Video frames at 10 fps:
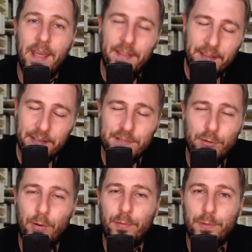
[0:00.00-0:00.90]
These
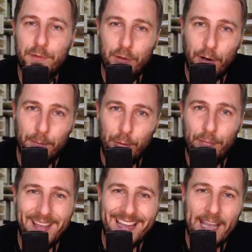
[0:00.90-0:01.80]
storms will start
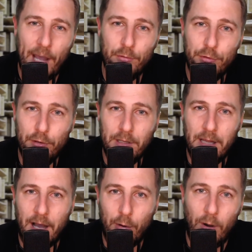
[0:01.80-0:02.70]
moving
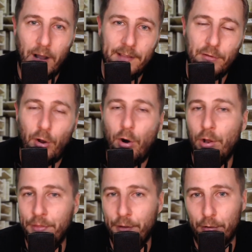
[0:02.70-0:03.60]
counterclockwise
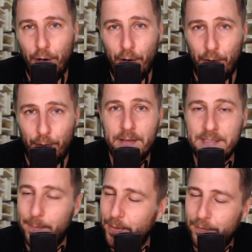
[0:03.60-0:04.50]
on their own,
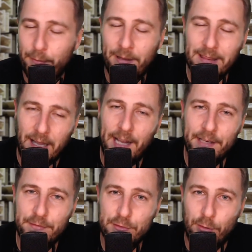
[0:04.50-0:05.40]
separate from a
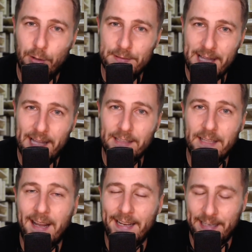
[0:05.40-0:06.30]
line of storms. That
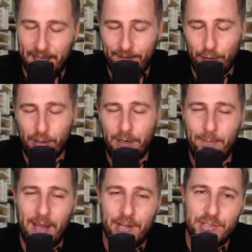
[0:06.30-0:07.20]
line, if you can
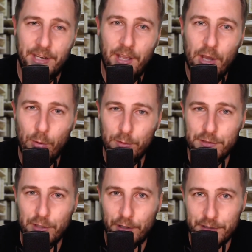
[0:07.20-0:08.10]
imagine, will
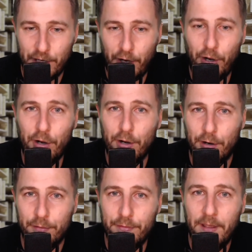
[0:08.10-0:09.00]
start to
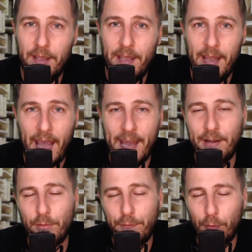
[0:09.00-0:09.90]
curve, and
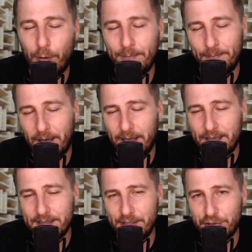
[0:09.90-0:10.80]
it'll form
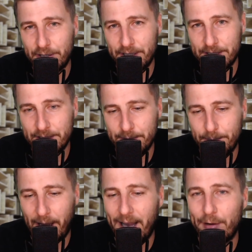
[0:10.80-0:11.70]
essentially a
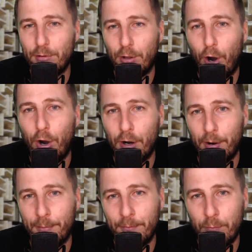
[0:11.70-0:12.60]
spiral
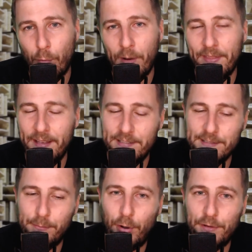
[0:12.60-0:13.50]
arm with a
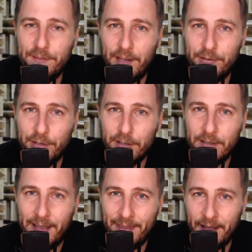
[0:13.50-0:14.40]
small
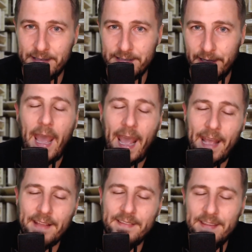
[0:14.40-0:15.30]
center, and that's it.
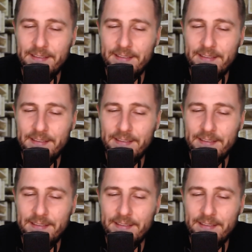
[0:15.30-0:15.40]
As this